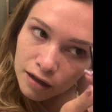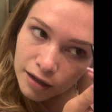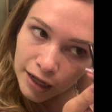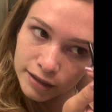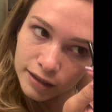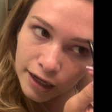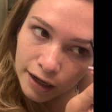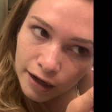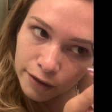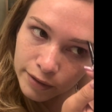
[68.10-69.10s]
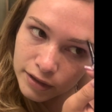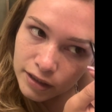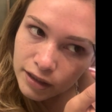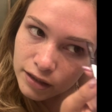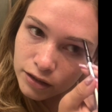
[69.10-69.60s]
Last night I went
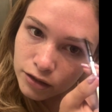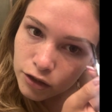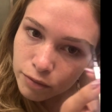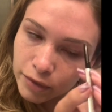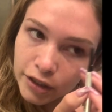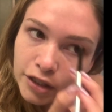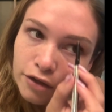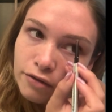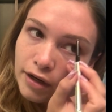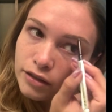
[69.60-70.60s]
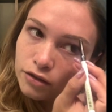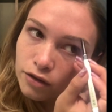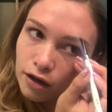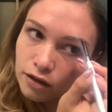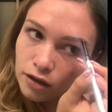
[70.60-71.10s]
to this super cute
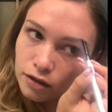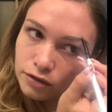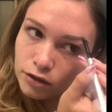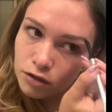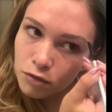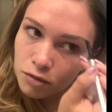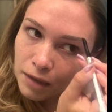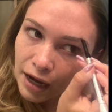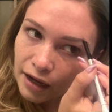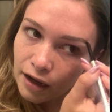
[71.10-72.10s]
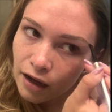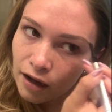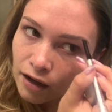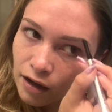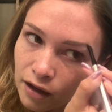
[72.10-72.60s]
restaurant called Sumo
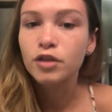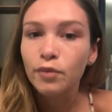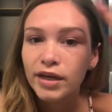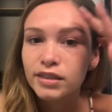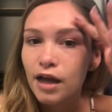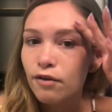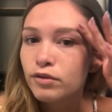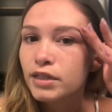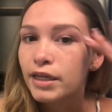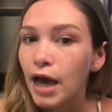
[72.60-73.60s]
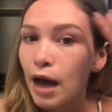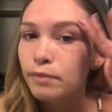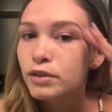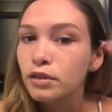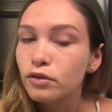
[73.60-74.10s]
Maya. The waitstaff was like
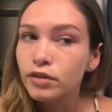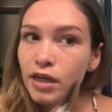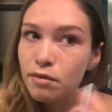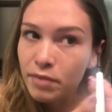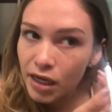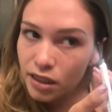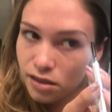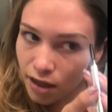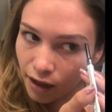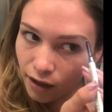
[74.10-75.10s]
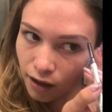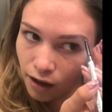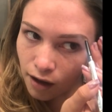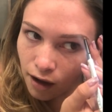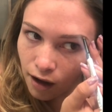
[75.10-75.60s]
absolutely amazing.
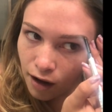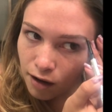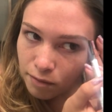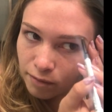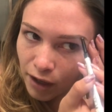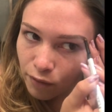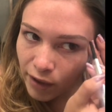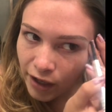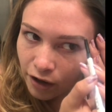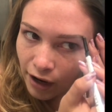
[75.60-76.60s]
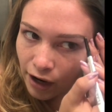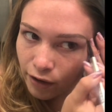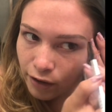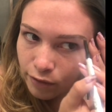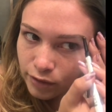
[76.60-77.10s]
My waiter
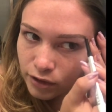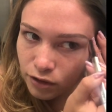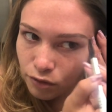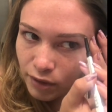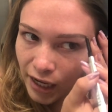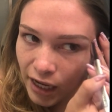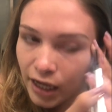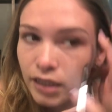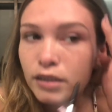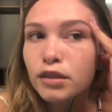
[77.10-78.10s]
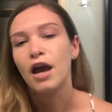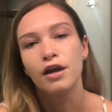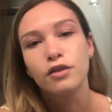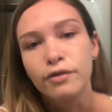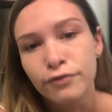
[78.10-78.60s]
Eric was great,
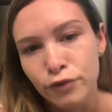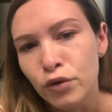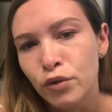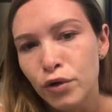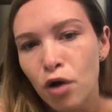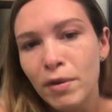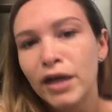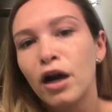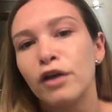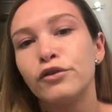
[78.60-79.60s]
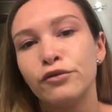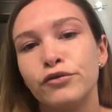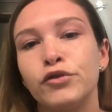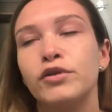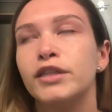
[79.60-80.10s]
and the food, oh my god, the
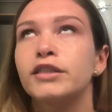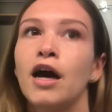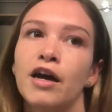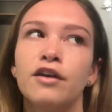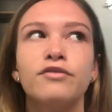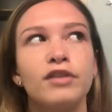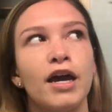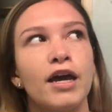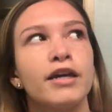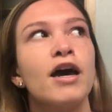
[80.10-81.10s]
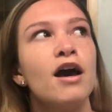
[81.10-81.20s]
food, it's kind of like